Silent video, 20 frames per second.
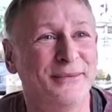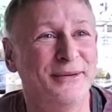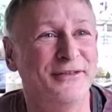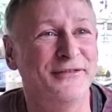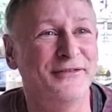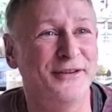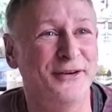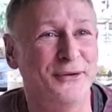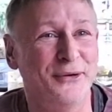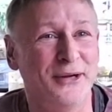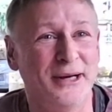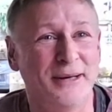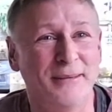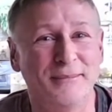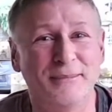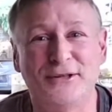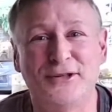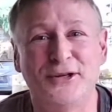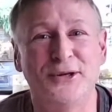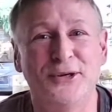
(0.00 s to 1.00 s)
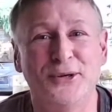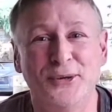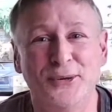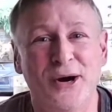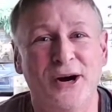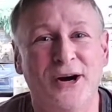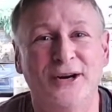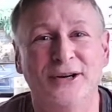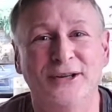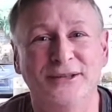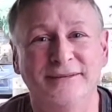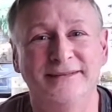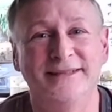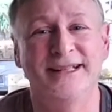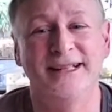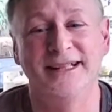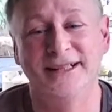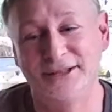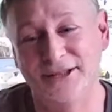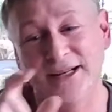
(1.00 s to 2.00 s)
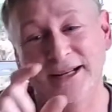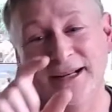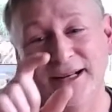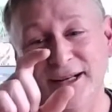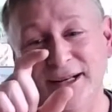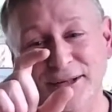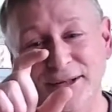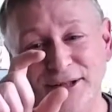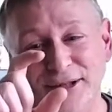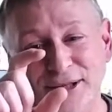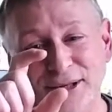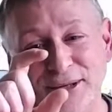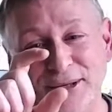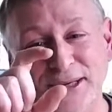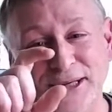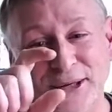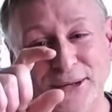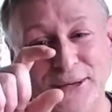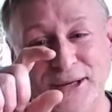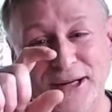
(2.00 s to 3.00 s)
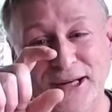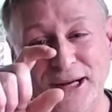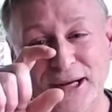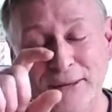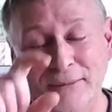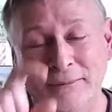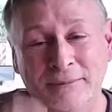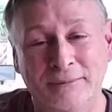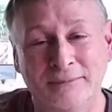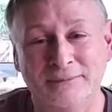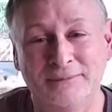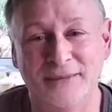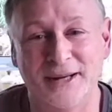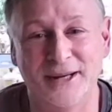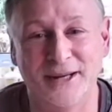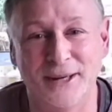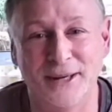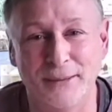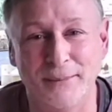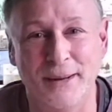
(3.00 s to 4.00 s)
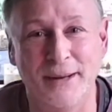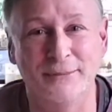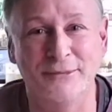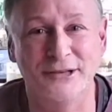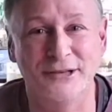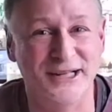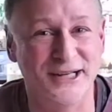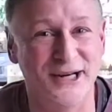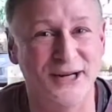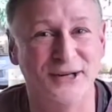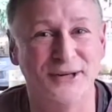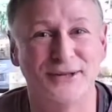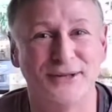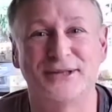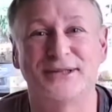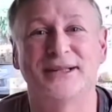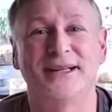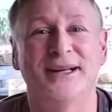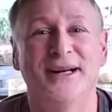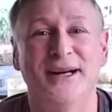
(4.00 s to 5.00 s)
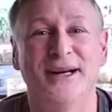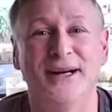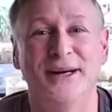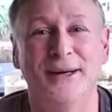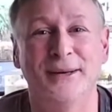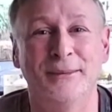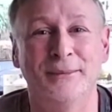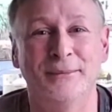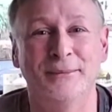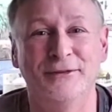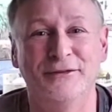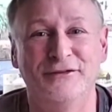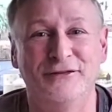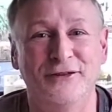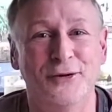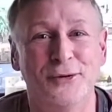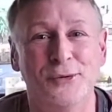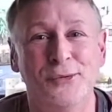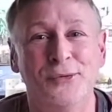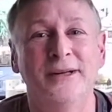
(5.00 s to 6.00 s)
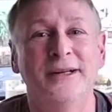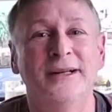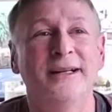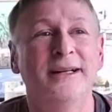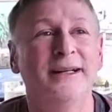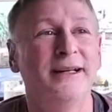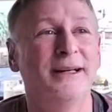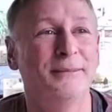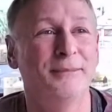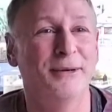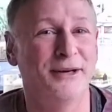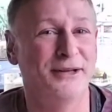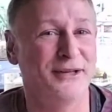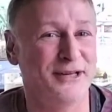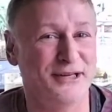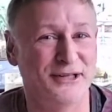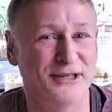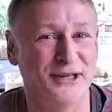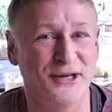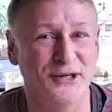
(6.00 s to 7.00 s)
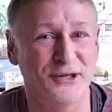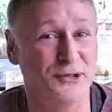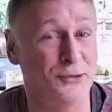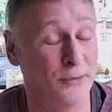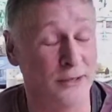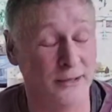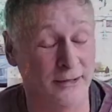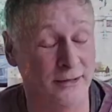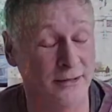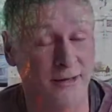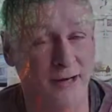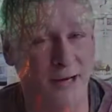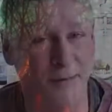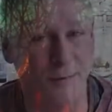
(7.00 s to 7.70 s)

we filled up 2 little memory cards full by this stage, and went, like,